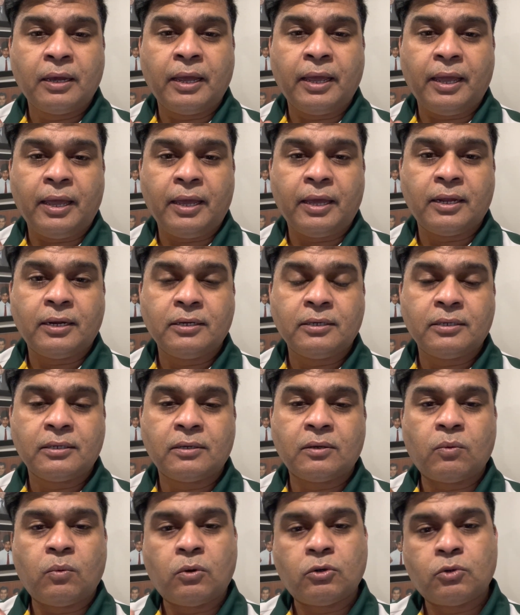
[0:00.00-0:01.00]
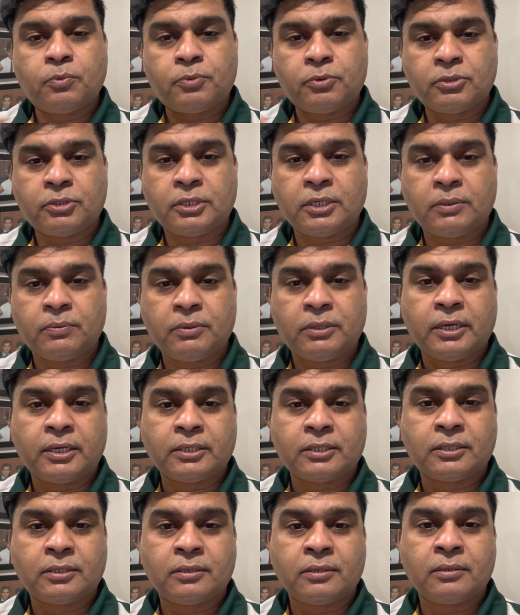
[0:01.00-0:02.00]
and want to proceed with
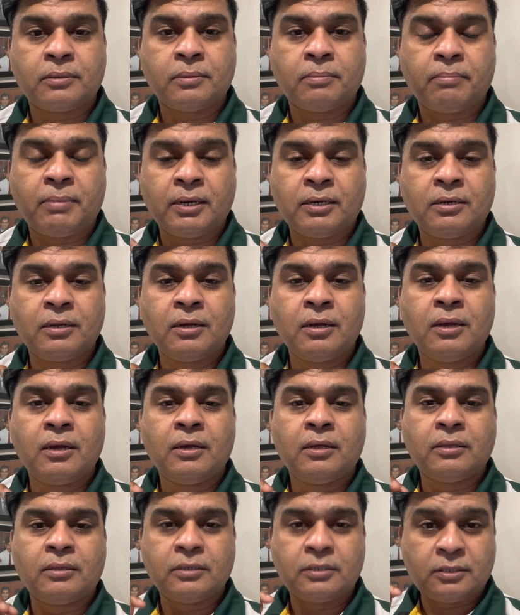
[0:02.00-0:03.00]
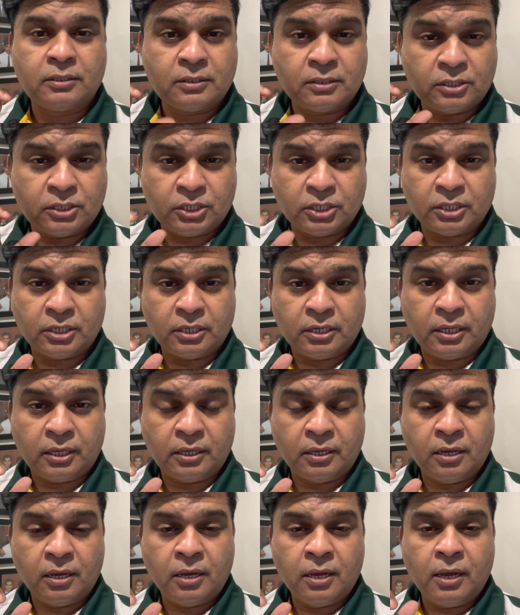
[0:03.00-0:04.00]
us. But this is the
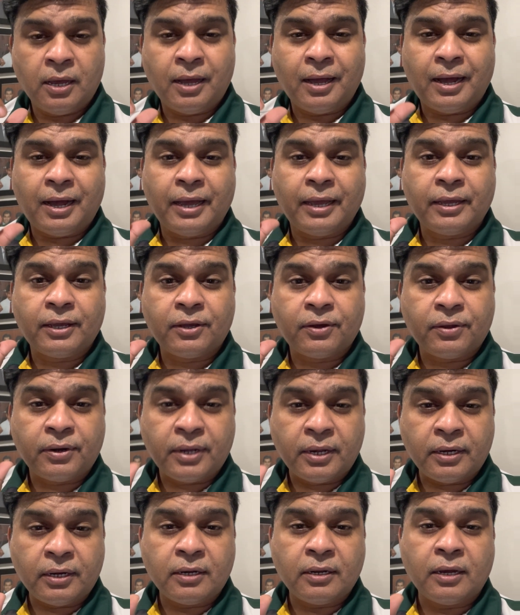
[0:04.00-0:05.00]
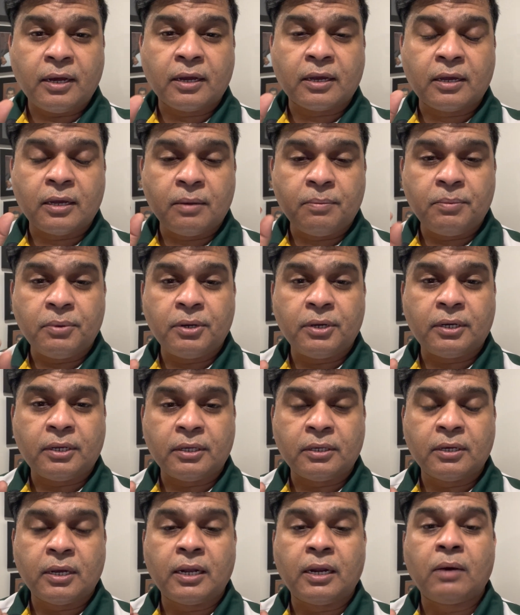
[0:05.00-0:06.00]
journey. I created a
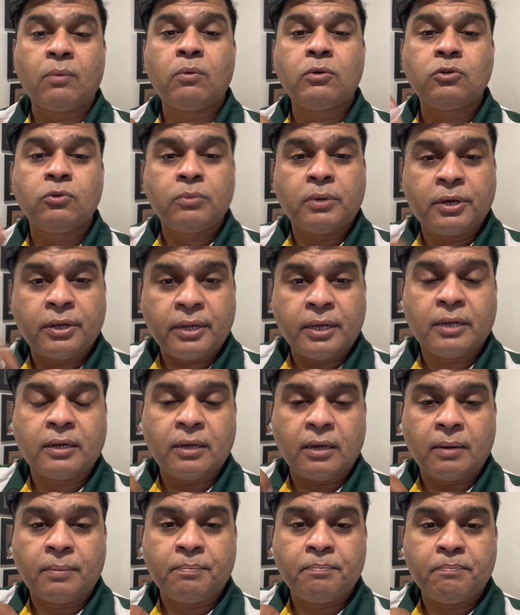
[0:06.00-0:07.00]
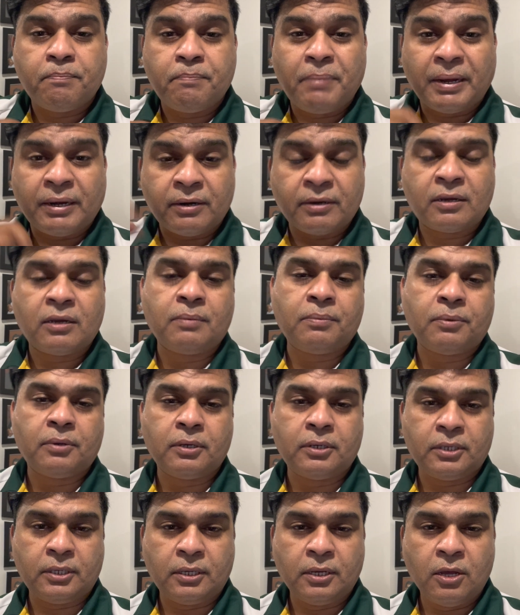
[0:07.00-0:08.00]
community, and I want to create a better
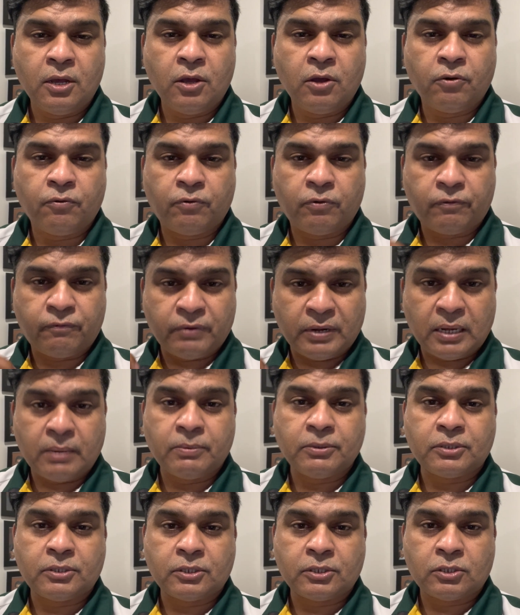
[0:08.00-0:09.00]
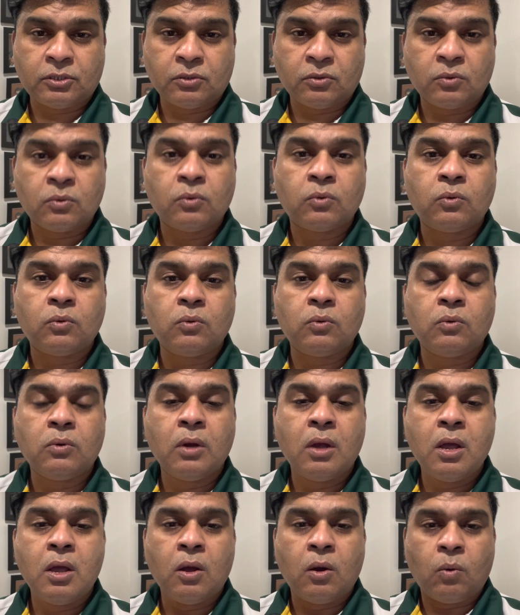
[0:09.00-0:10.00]
community for pharmacists who
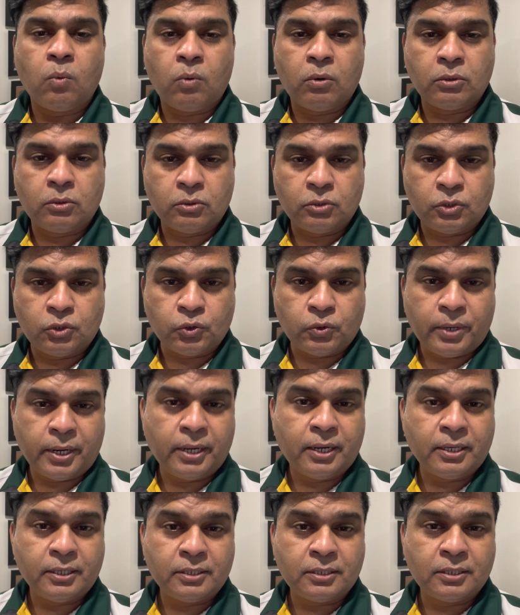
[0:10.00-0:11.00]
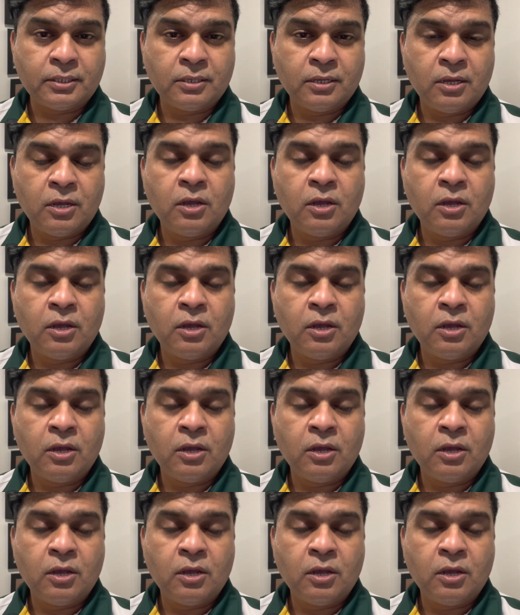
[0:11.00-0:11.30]
want to join us